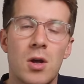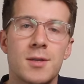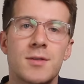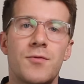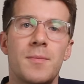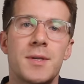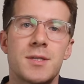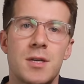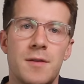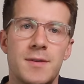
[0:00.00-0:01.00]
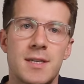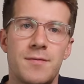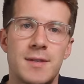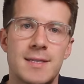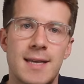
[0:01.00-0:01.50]
loss from the surface
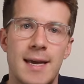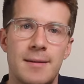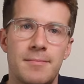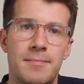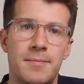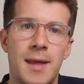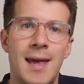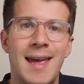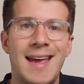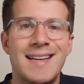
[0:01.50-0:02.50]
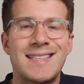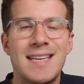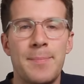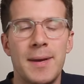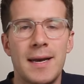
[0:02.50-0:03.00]
of the skin. It
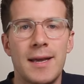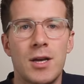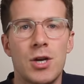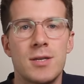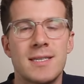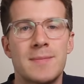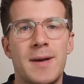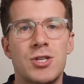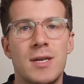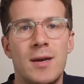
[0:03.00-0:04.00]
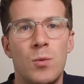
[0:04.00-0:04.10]
typically occurs especially